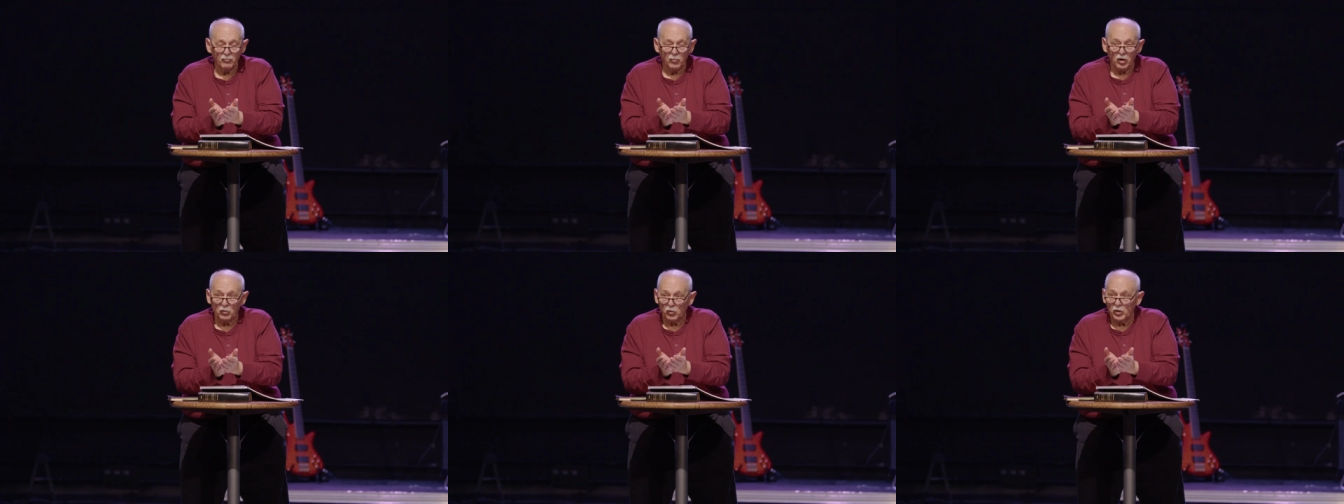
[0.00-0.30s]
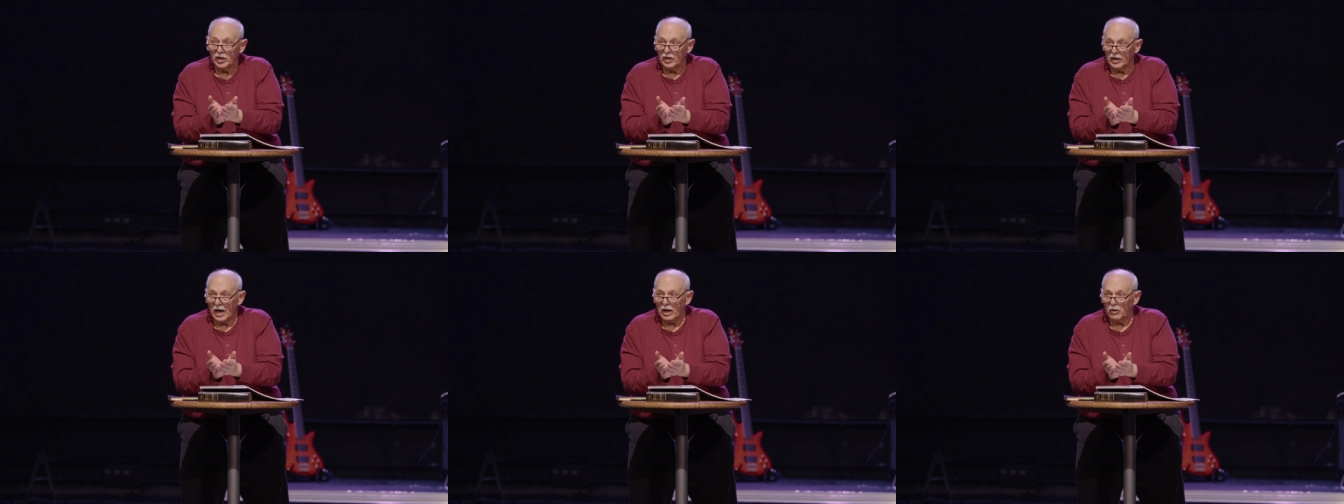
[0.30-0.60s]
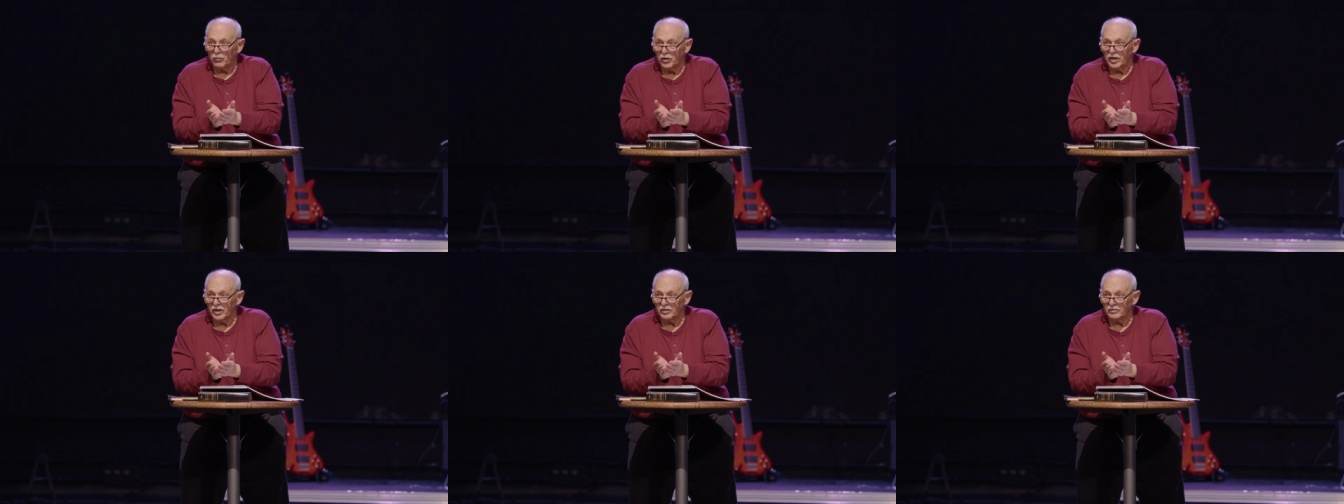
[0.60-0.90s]
what we
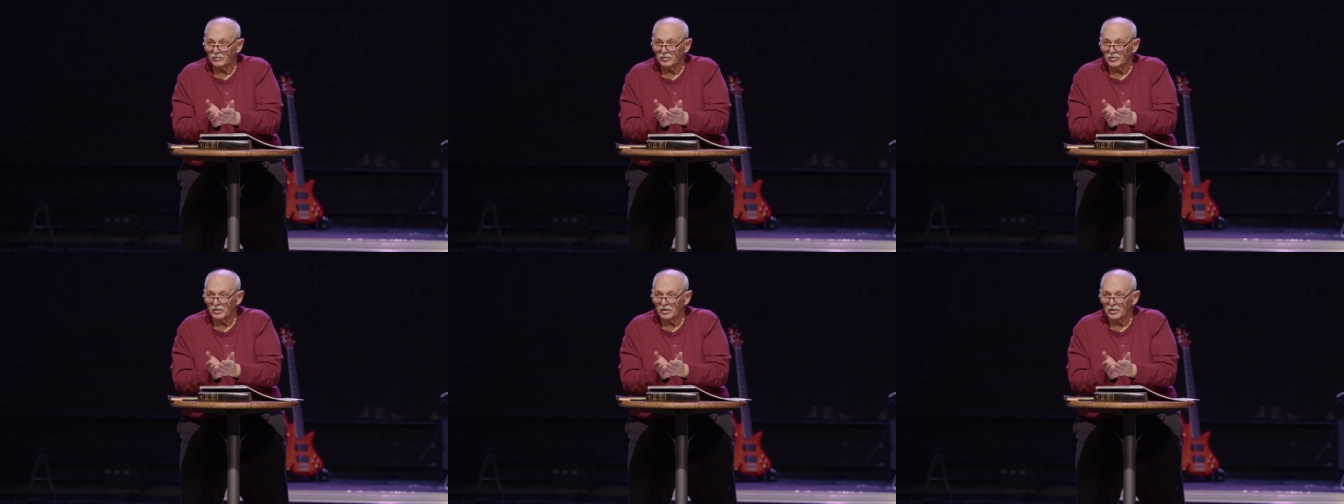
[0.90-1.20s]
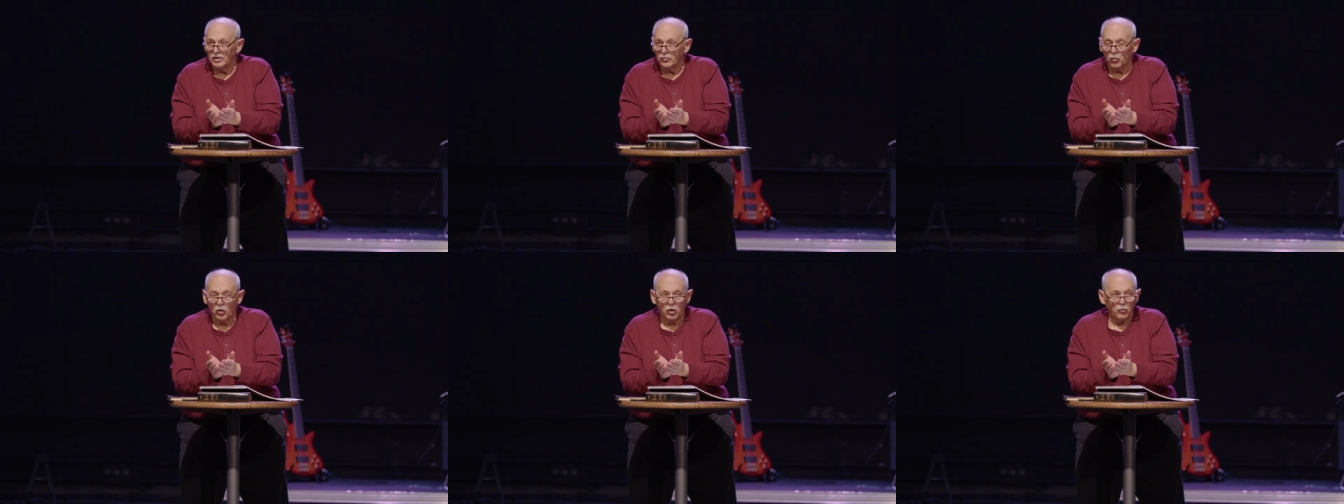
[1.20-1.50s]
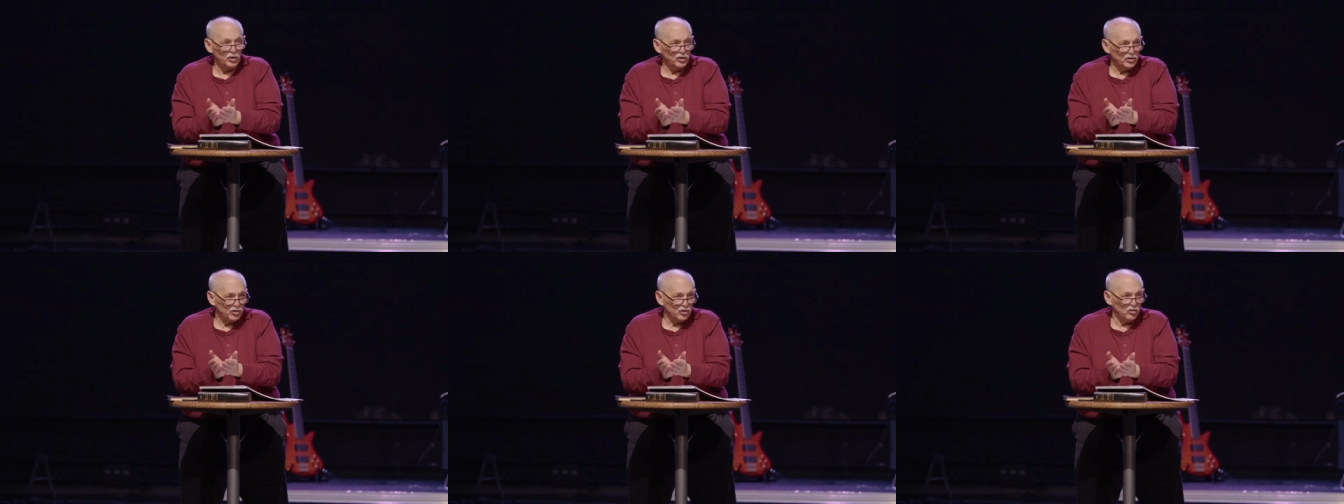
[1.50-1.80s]
allow in, what
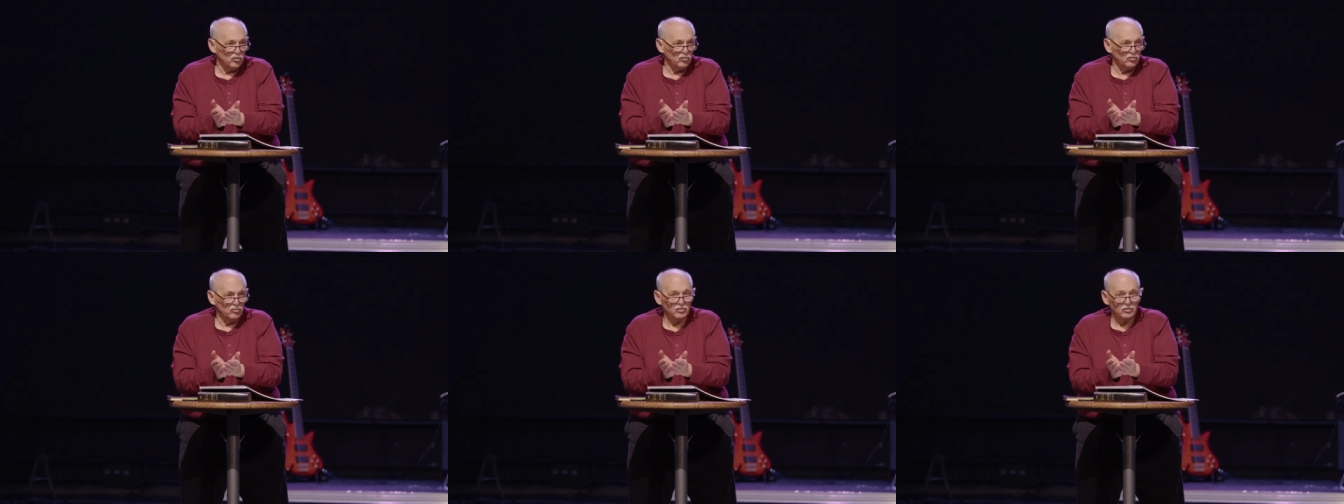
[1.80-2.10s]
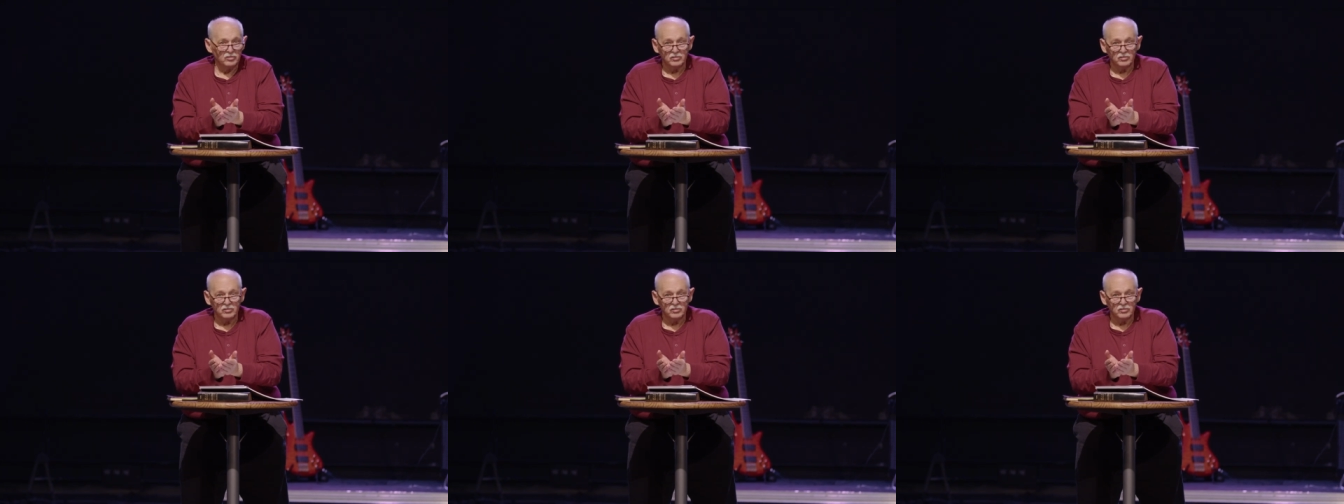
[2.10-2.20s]
we do,